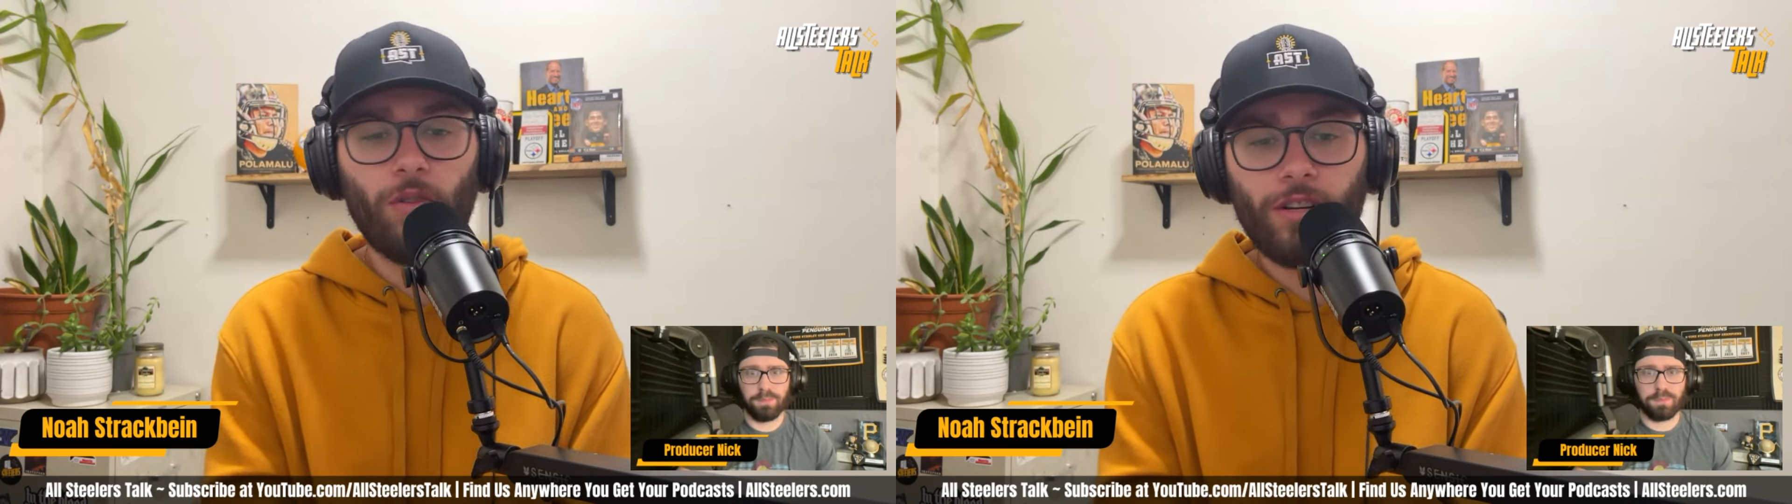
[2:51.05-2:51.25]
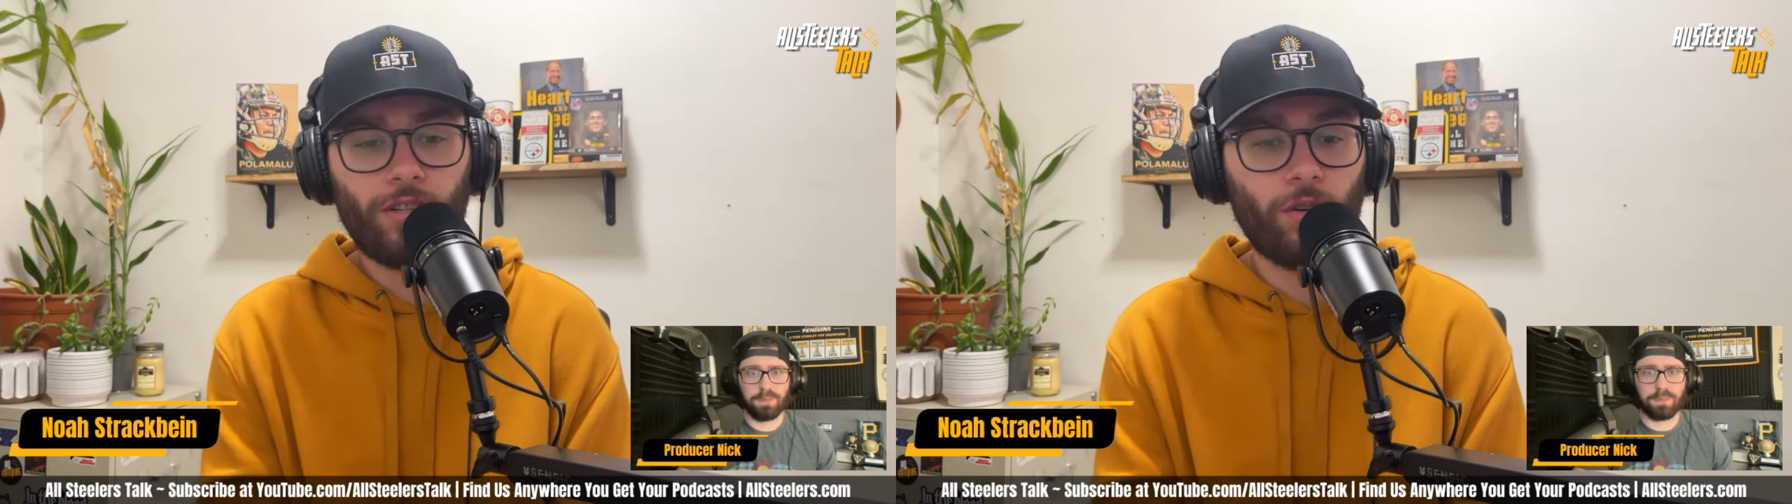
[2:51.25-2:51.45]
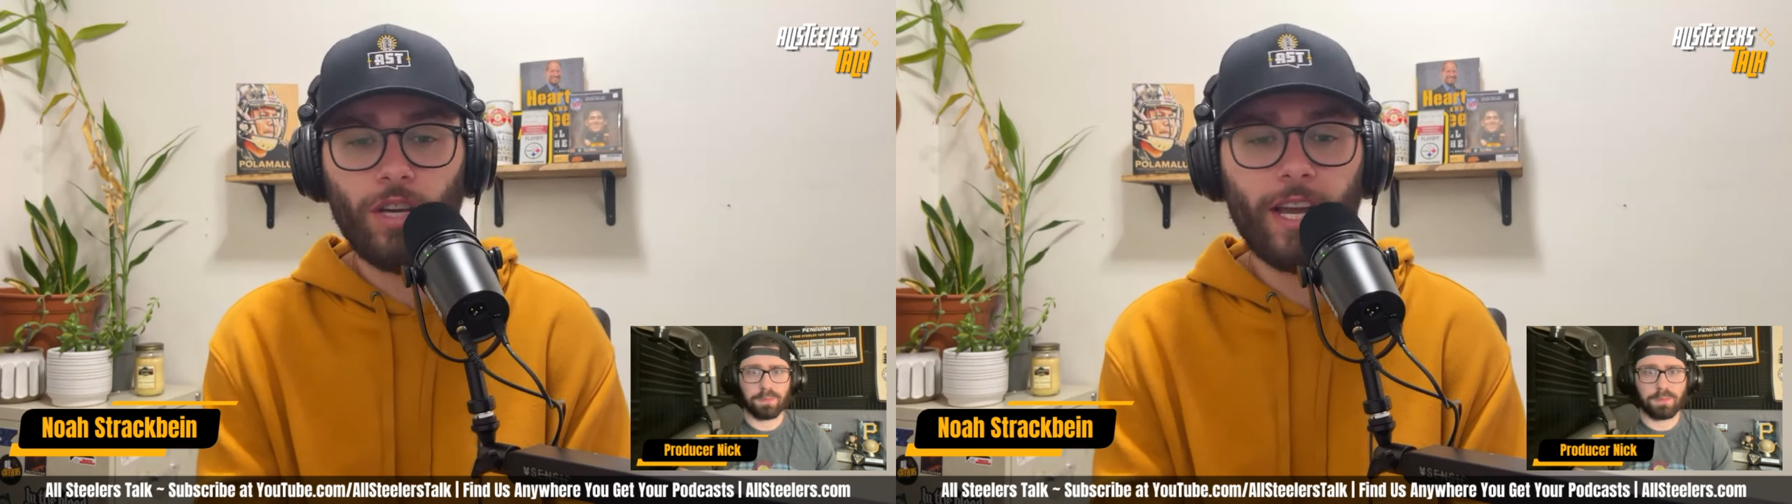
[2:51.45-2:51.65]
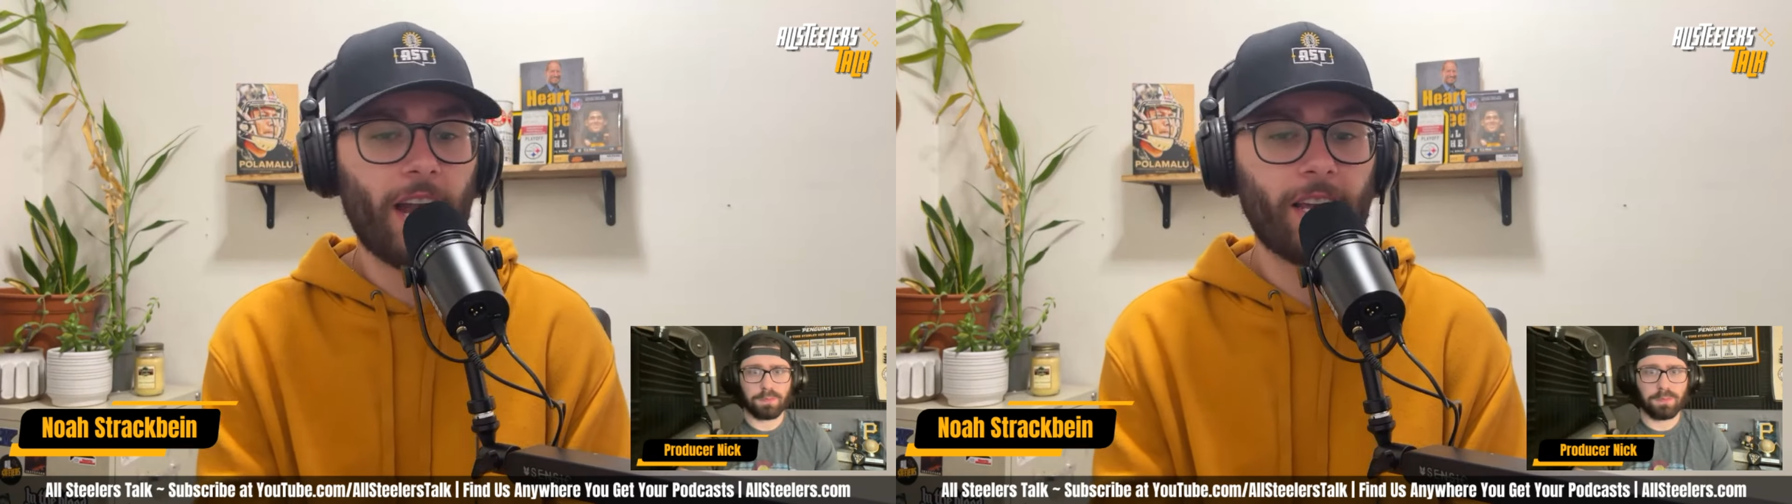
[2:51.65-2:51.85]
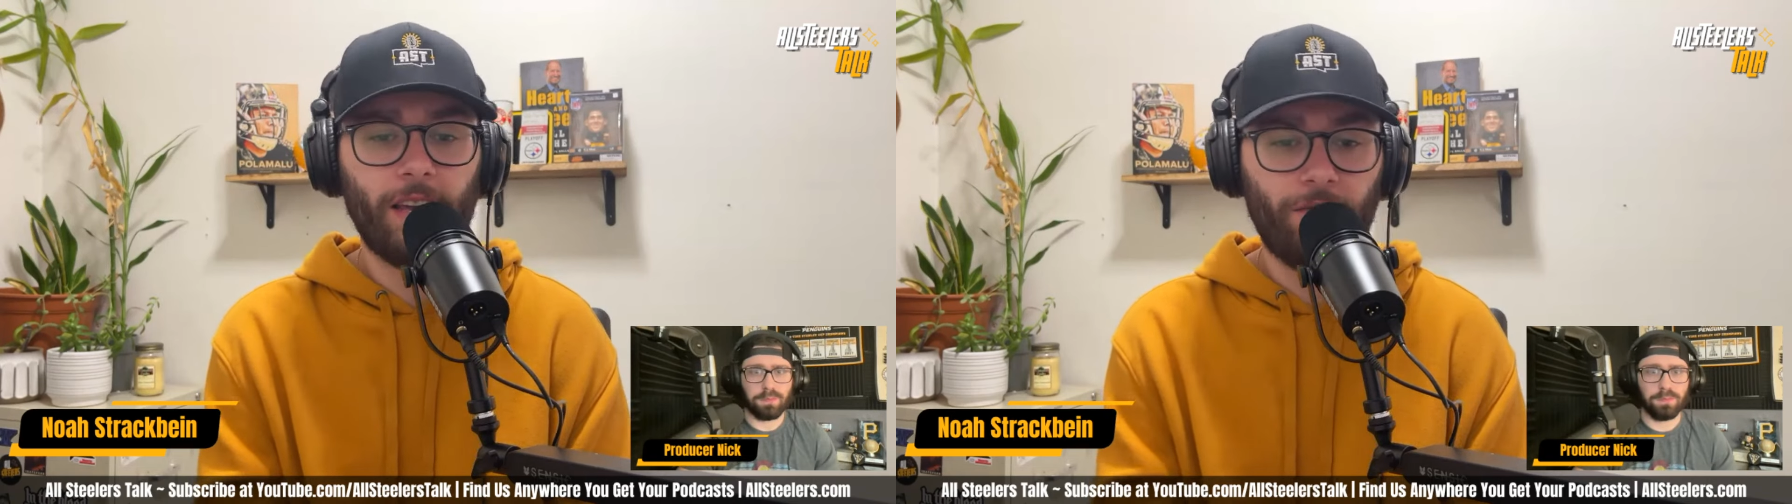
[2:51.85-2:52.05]
there's you got
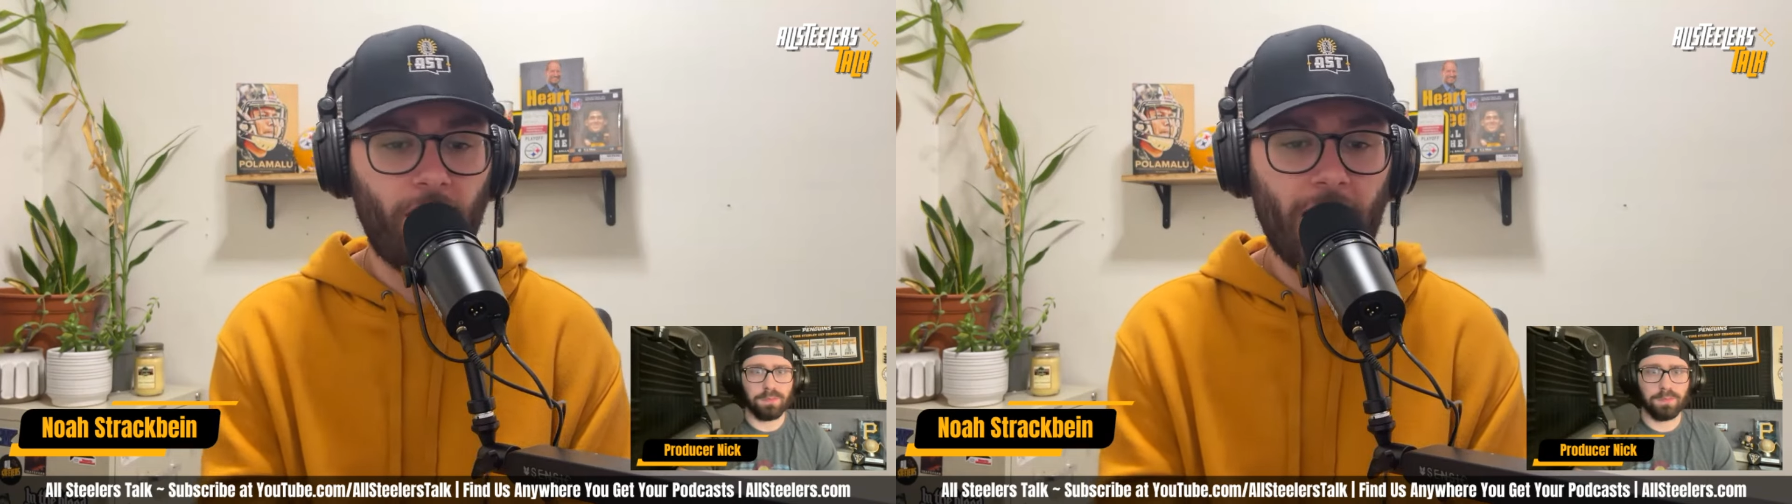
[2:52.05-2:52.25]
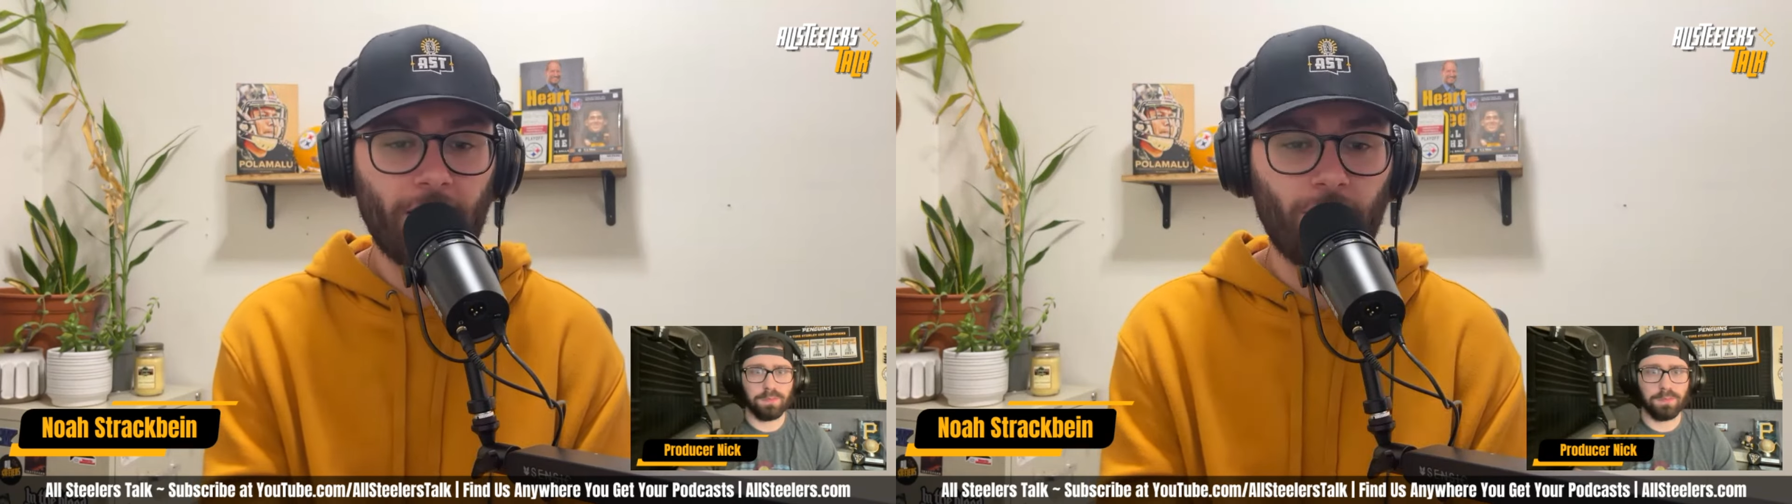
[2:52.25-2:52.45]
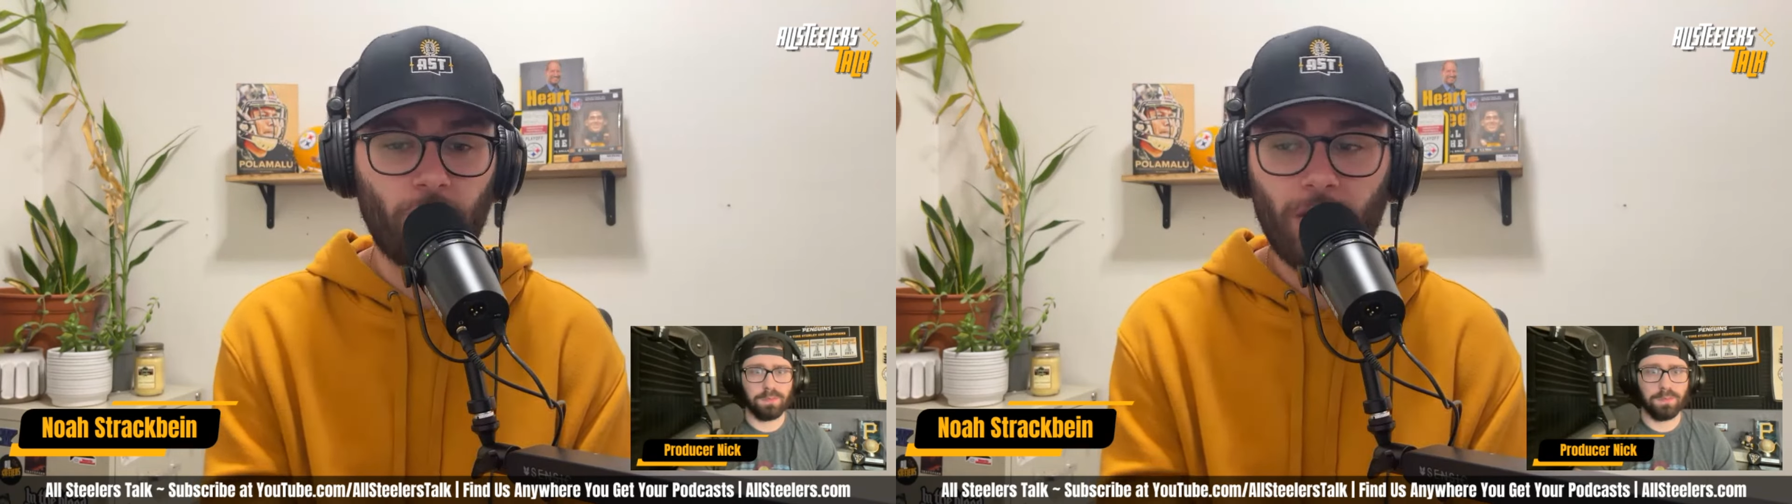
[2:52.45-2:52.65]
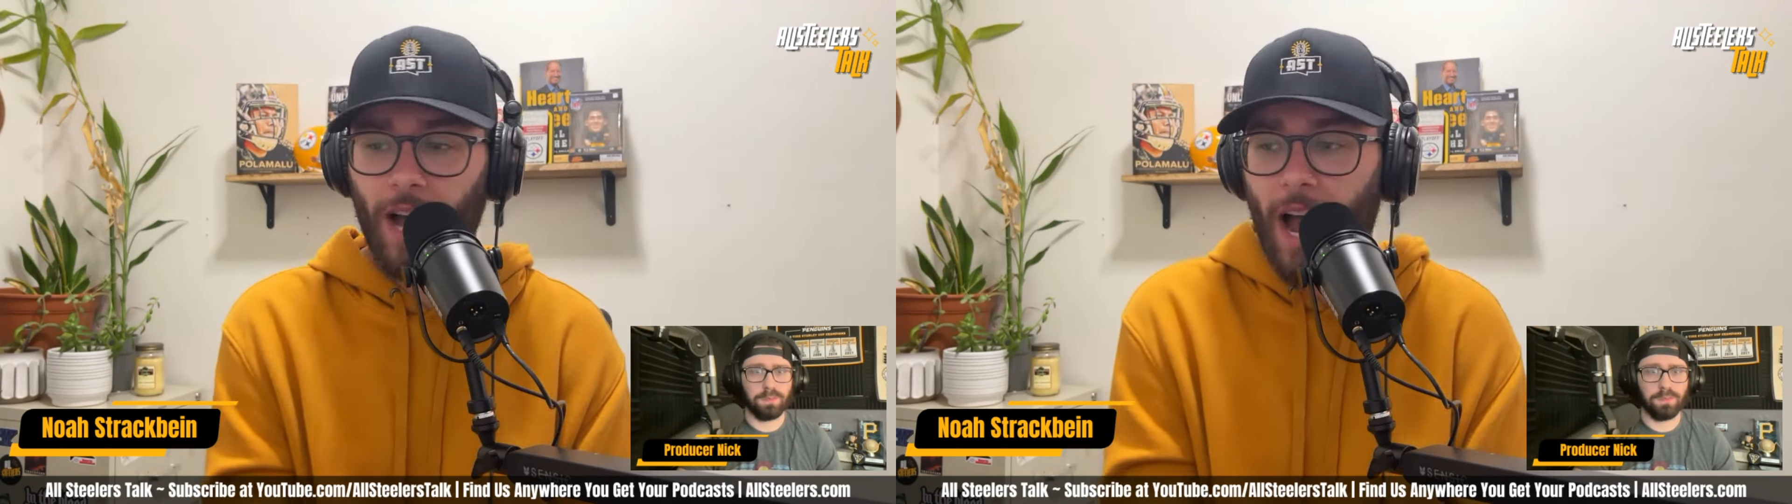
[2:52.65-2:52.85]
to get value.